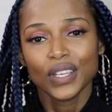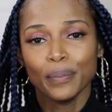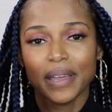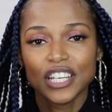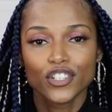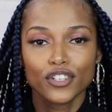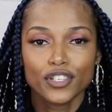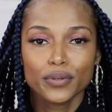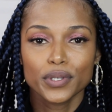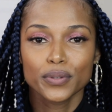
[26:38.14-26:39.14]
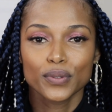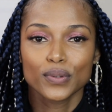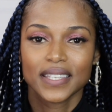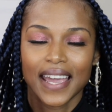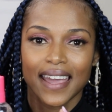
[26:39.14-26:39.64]
Make sure you
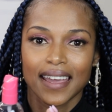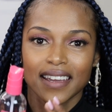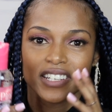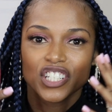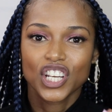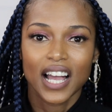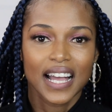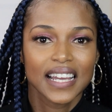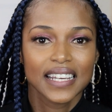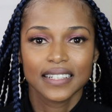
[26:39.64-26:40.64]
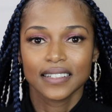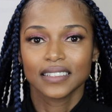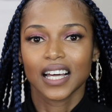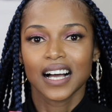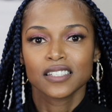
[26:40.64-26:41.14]
use a shine
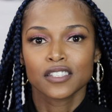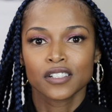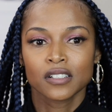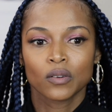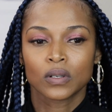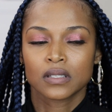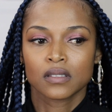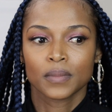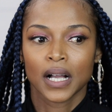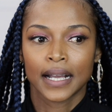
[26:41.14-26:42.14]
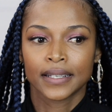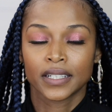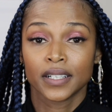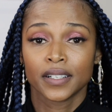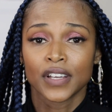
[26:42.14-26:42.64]
glosser or some kind
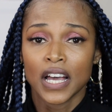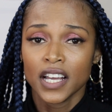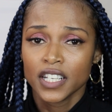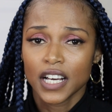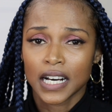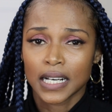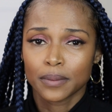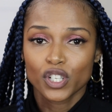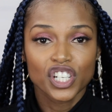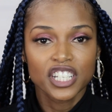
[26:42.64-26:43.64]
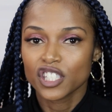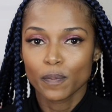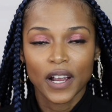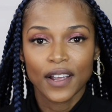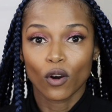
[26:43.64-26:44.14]
of sheen
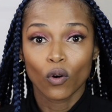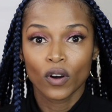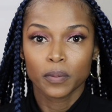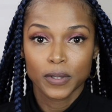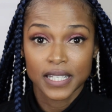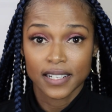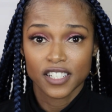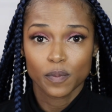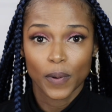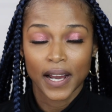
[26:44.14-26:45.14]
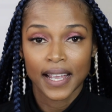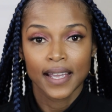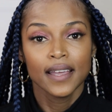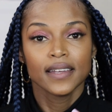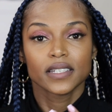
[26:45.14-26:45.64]
spray or oil protectant
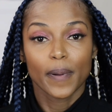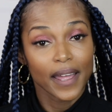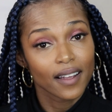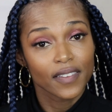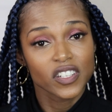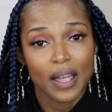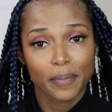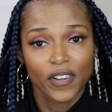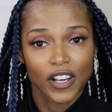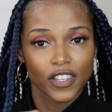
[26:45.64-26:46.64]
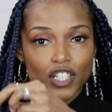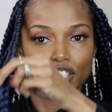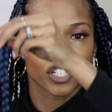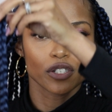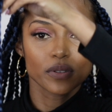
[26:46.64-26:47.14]
spray, depending on the type of hair that
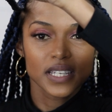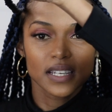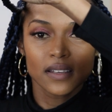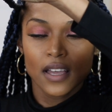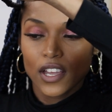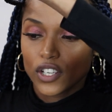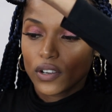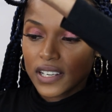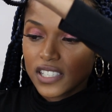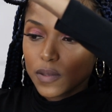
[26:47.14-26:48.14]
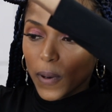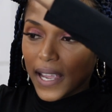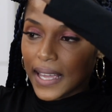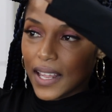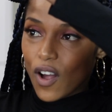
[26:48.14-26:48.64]
you're using. You're going to spray
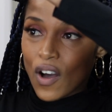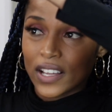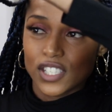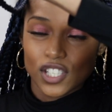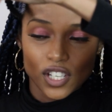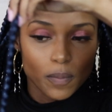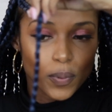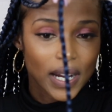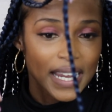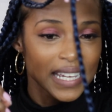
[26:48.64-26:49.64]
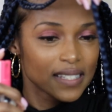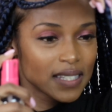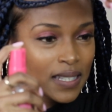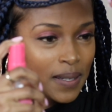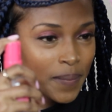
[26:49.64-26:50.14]
it onto your braids.